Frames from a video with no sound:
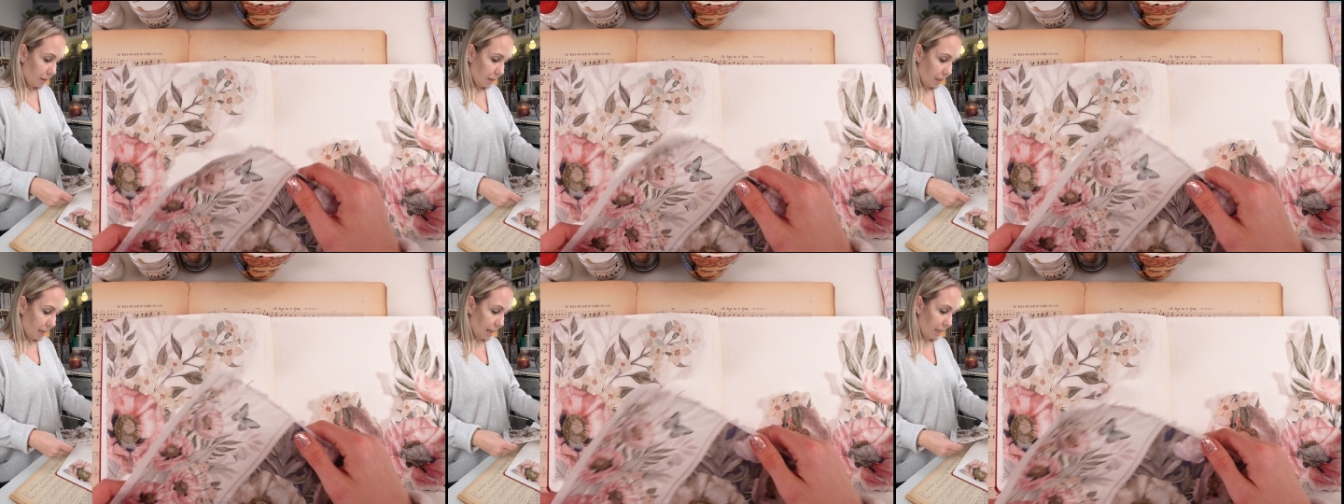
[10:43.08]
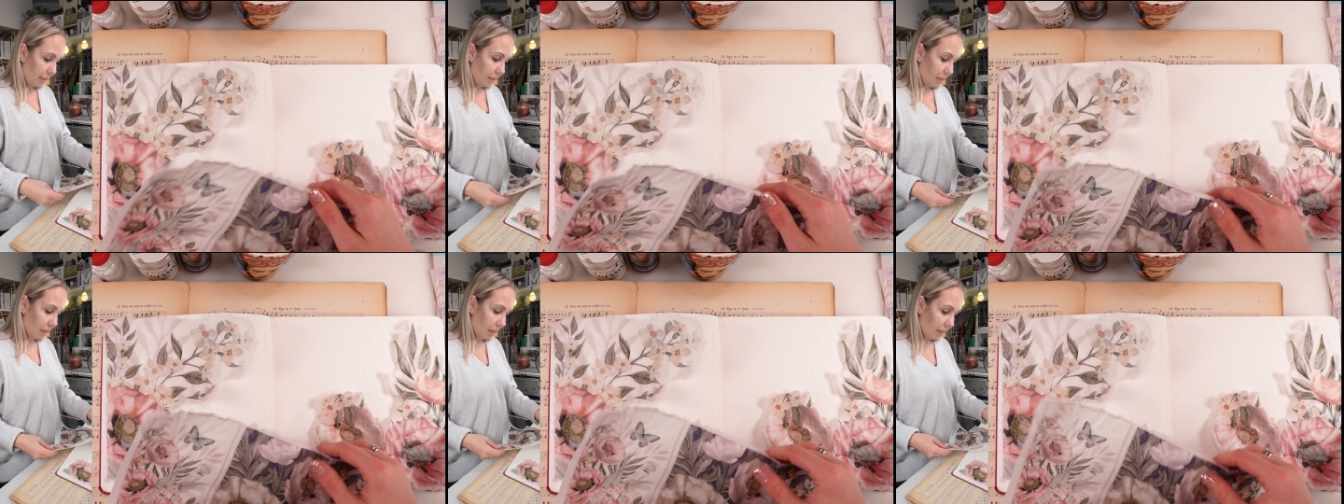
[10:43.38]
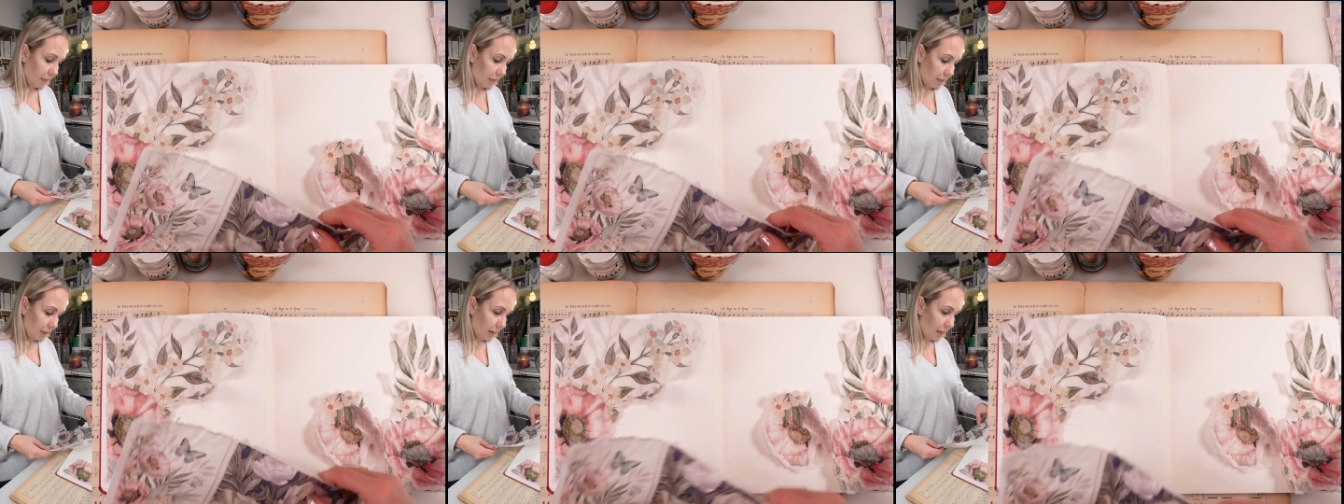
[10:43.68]
I
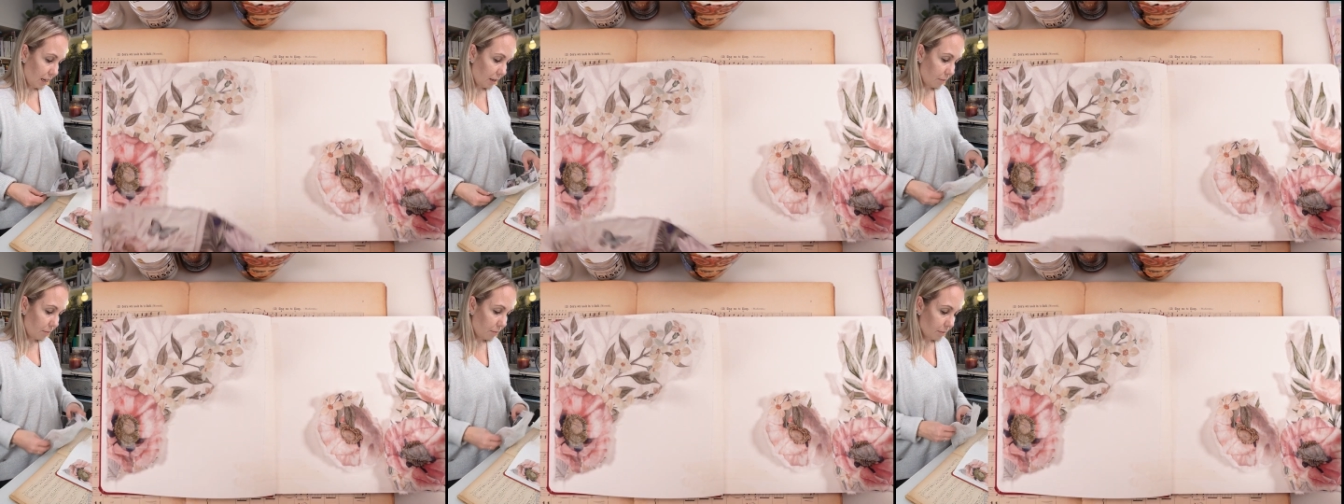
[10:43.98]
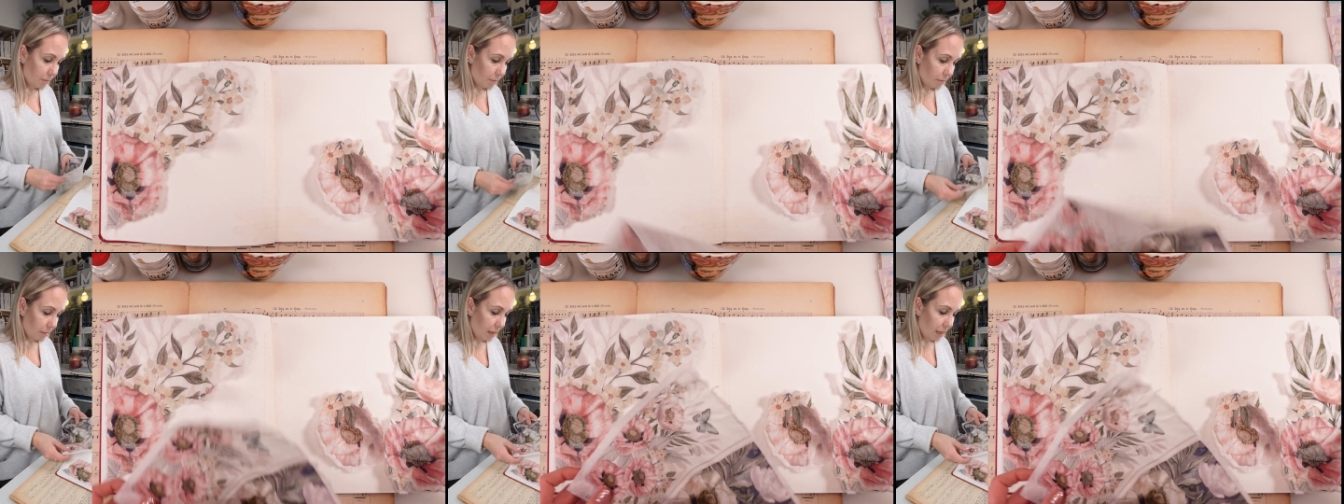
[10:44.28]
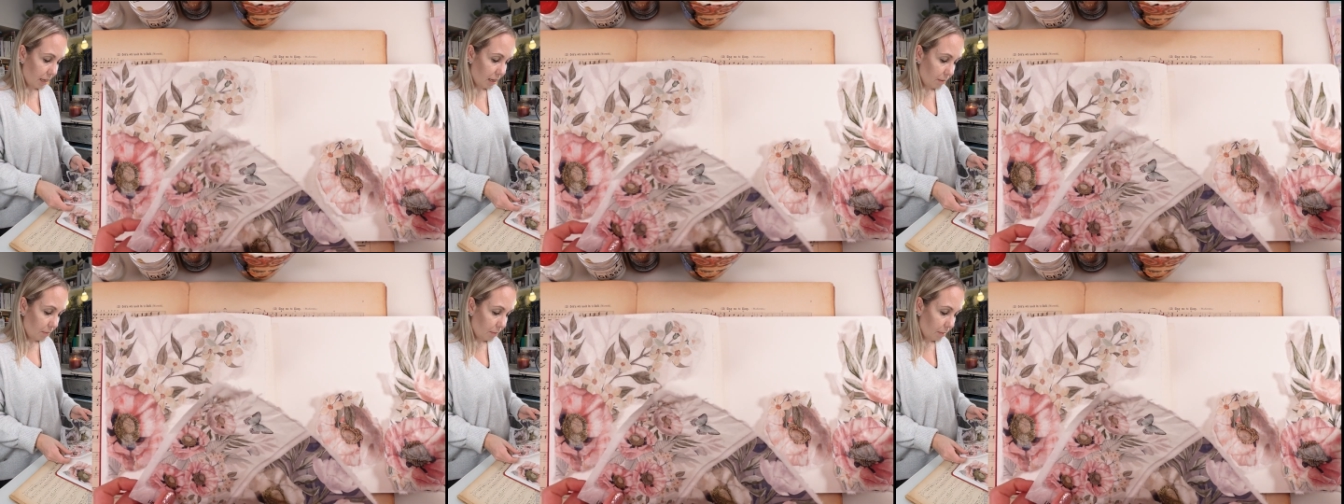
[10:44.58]
think I
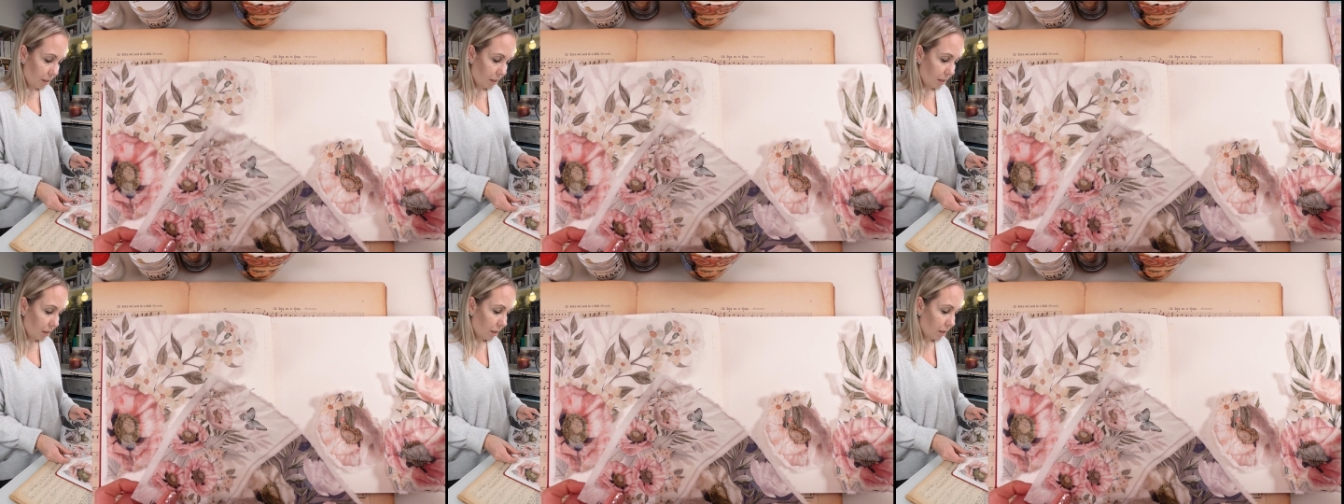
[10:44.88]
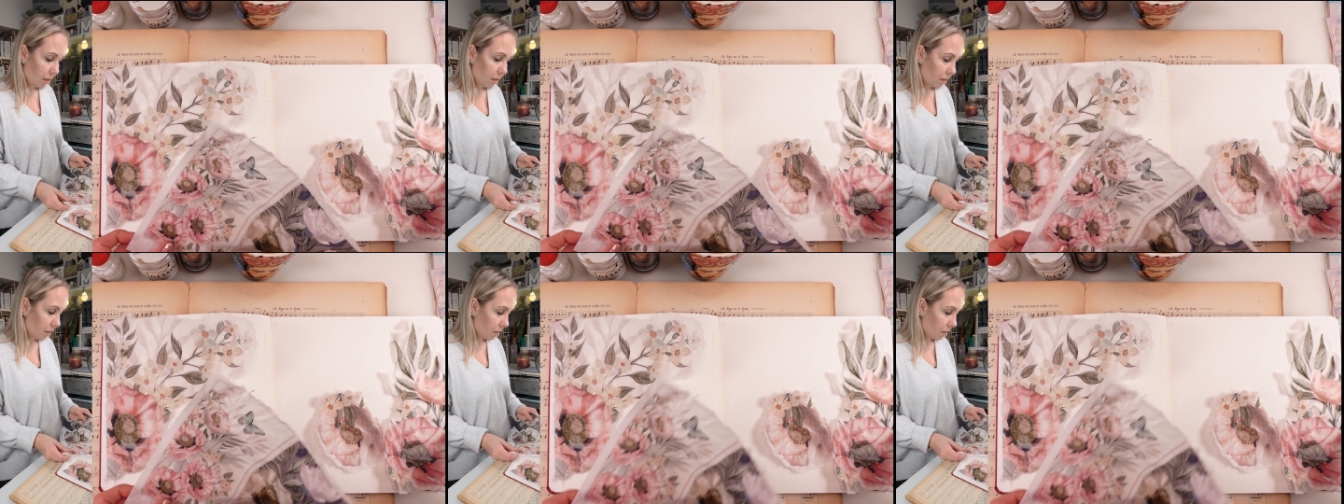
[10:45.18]
may be